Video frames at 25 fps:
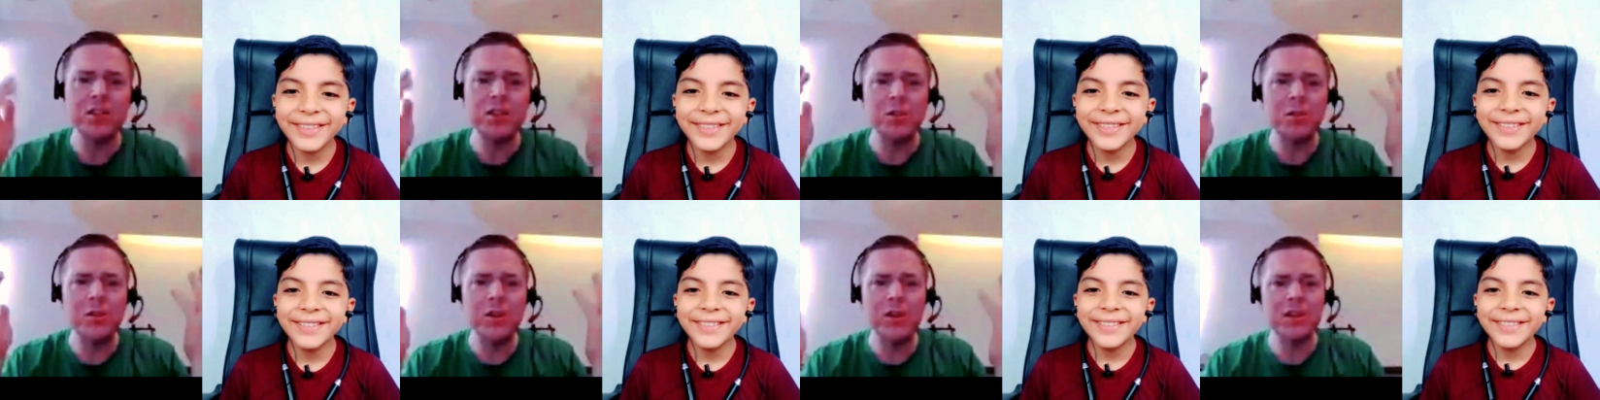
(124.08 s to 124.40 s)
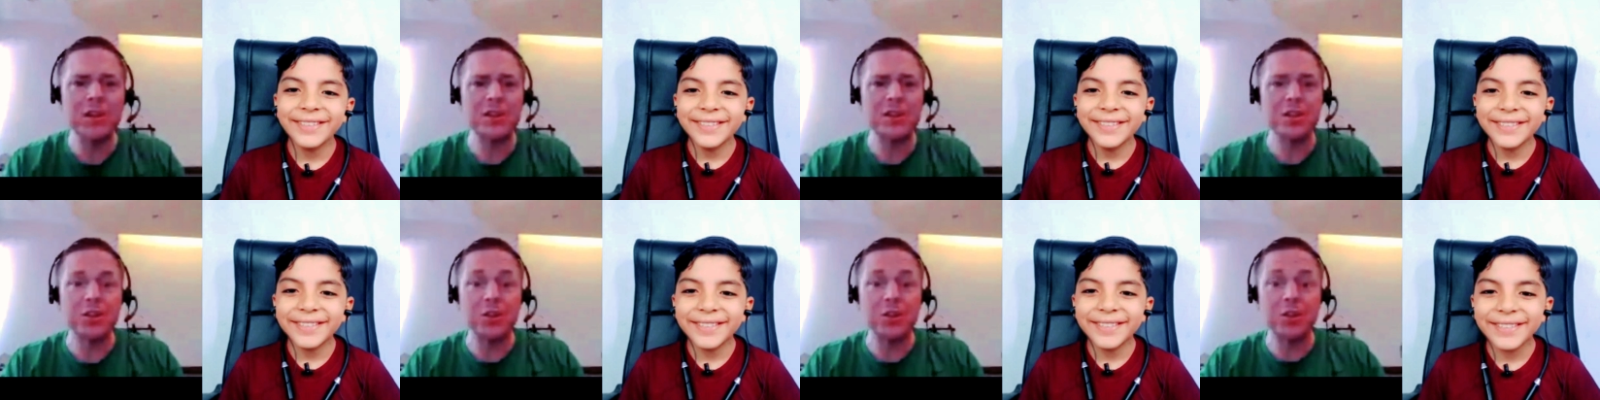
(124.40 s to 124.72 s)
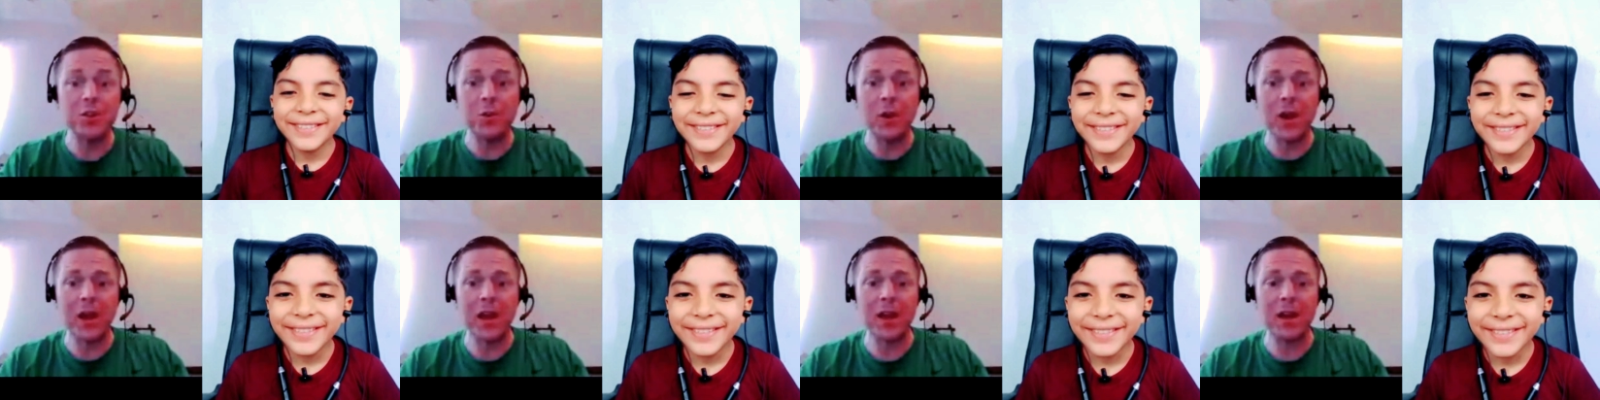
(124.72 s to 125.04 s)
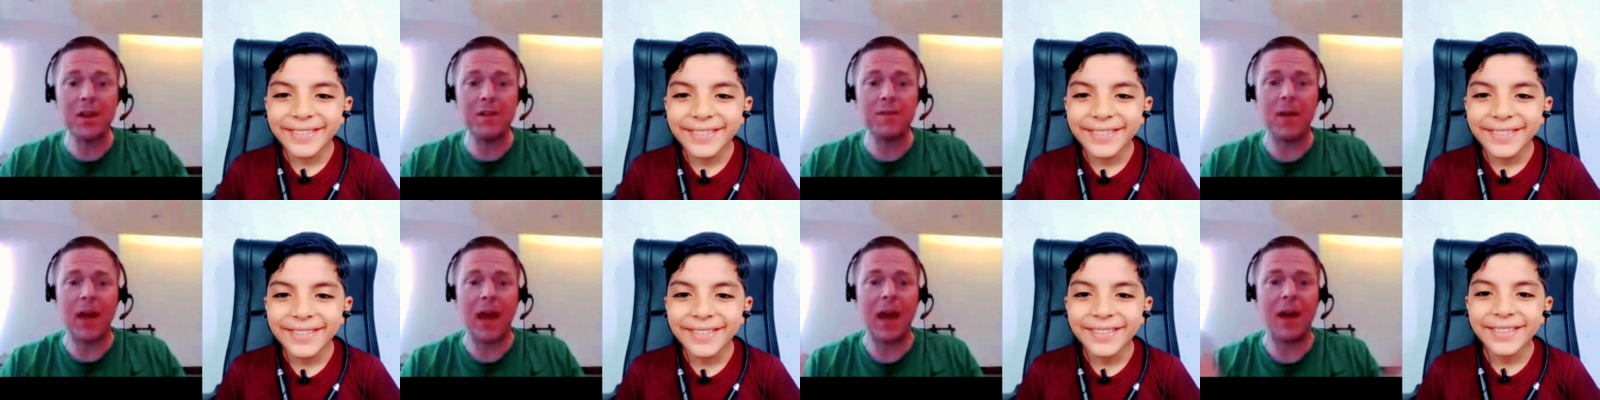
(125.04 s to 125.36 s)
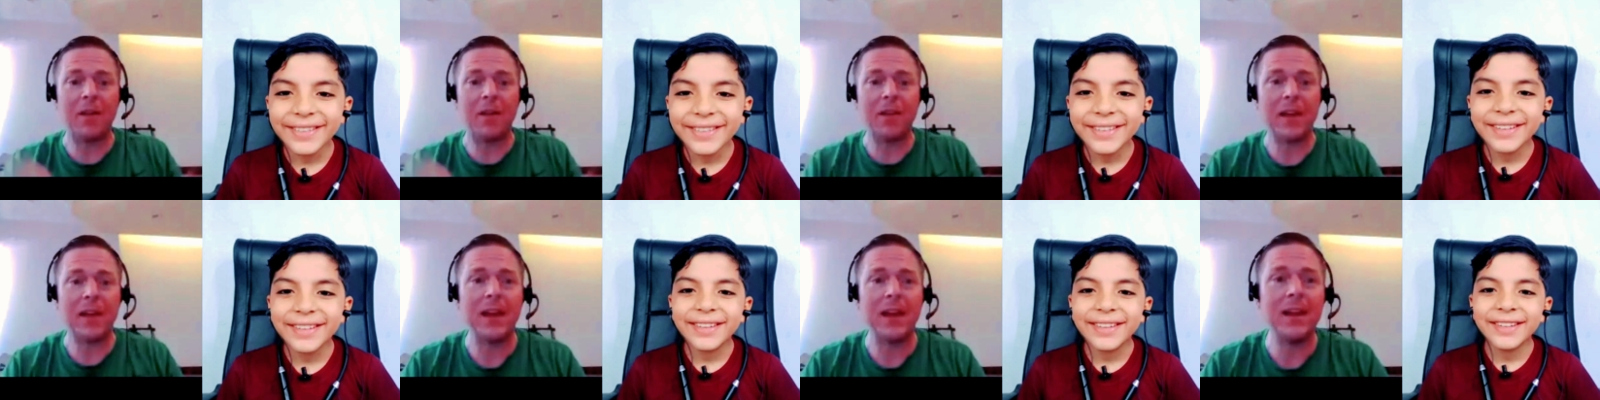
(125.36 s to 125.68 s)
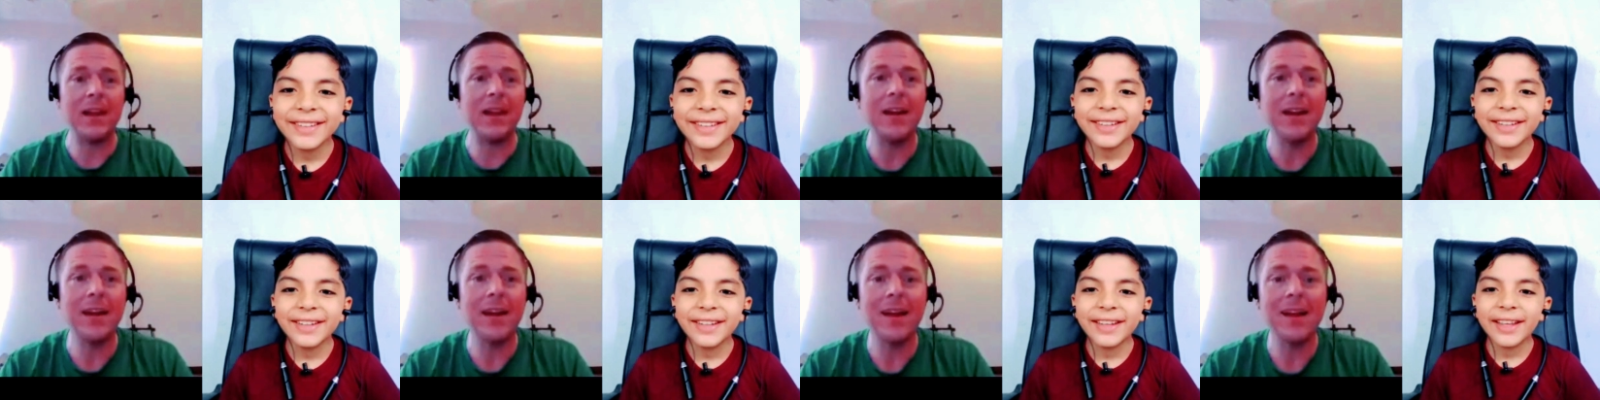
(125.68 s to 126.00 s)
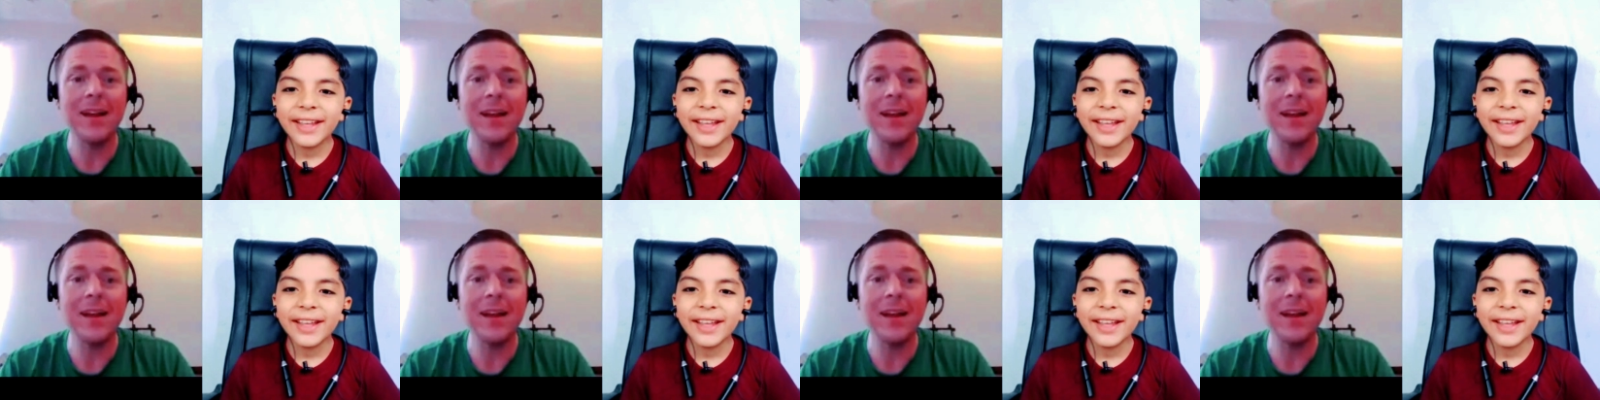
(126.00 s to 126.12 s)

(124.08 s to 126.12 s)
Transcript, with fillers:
Speaker 1: students do you have, Ali?